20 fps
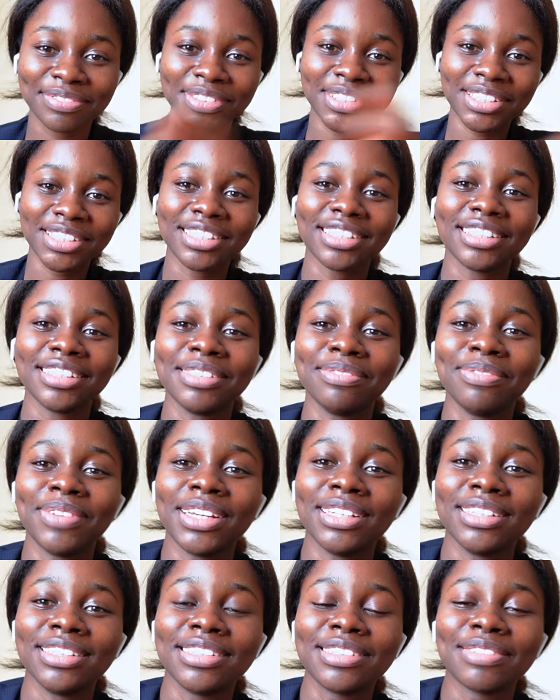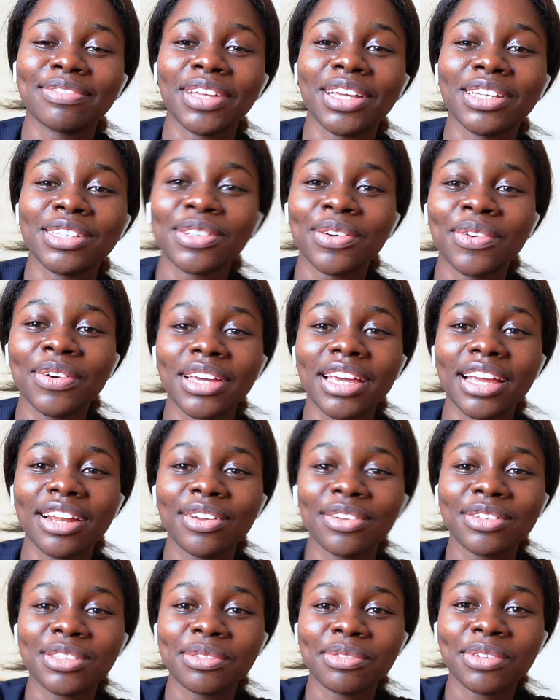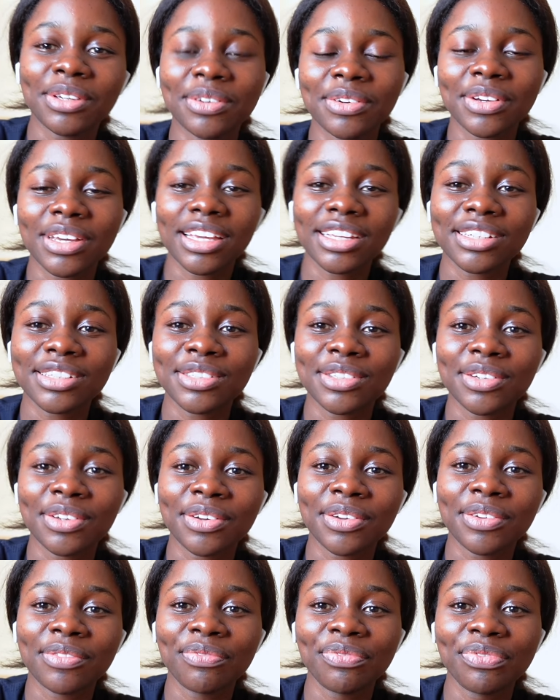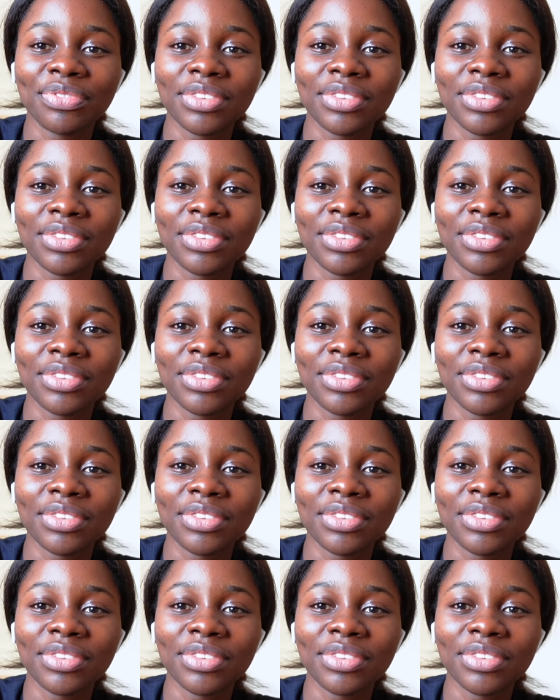this thing is bent it's okay not to be okay so